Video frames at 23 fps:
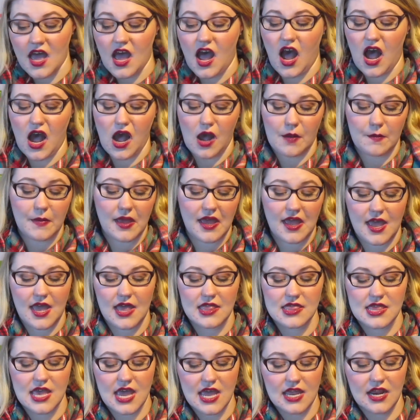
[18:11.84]
And
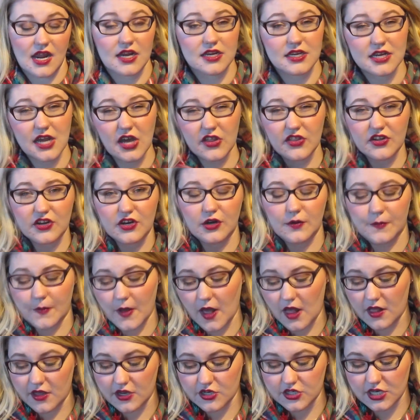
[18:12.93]
then another
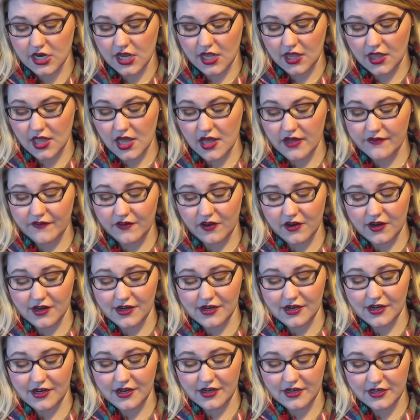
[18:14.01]
polish that I love
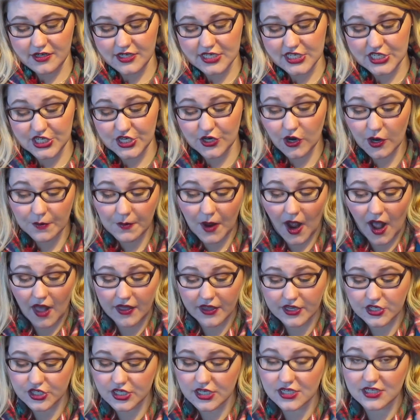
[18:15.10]
are Dior
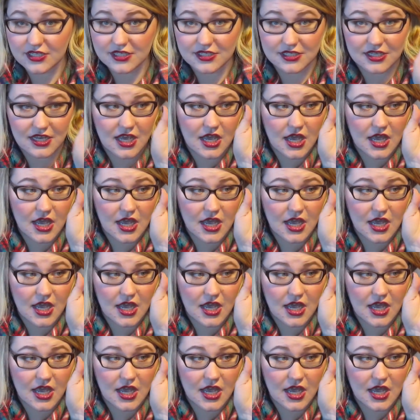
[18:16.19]
polishes.